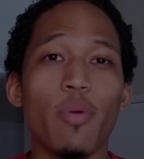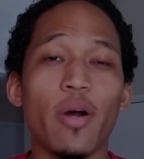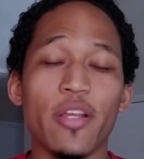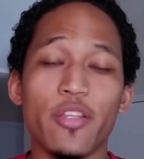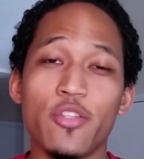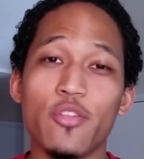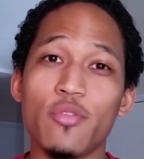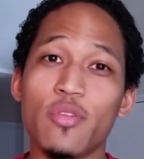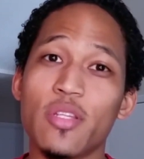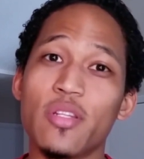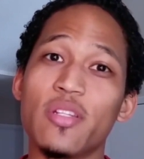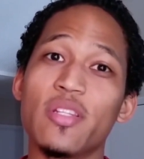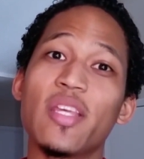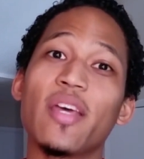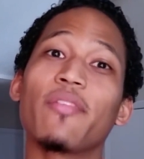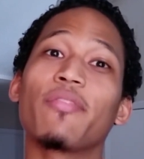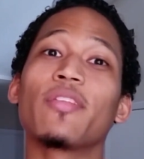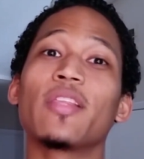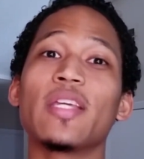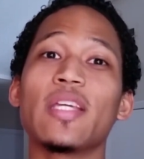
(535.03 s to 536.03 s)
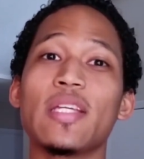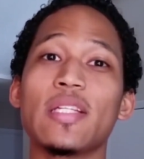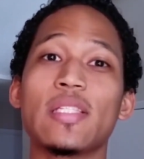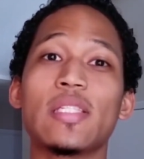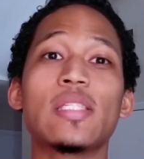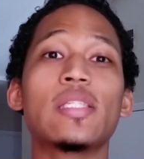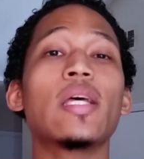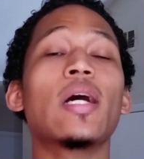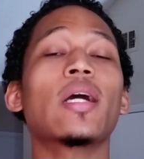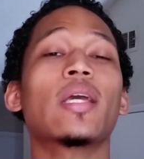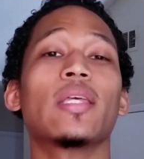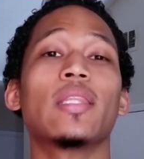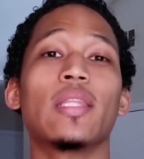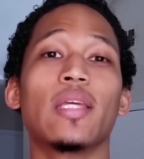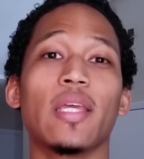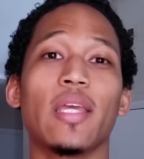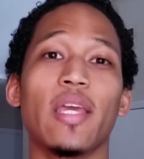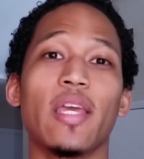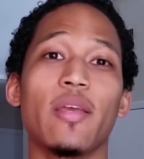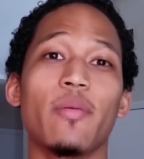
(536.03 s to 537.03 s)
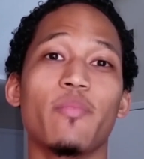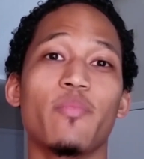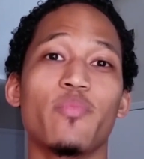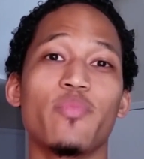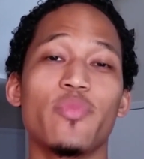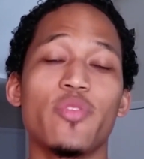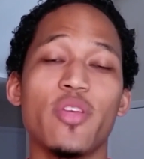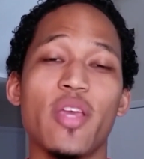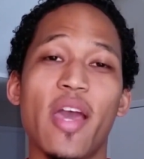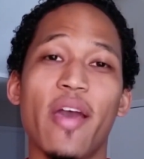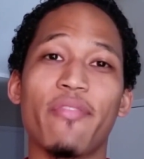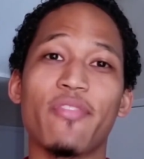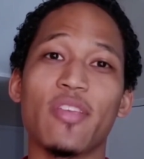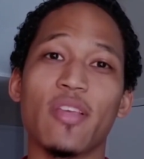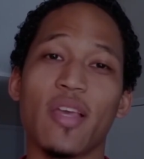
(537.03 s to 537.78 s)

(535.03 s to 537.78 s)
But you can definitely get stuck in the game. You have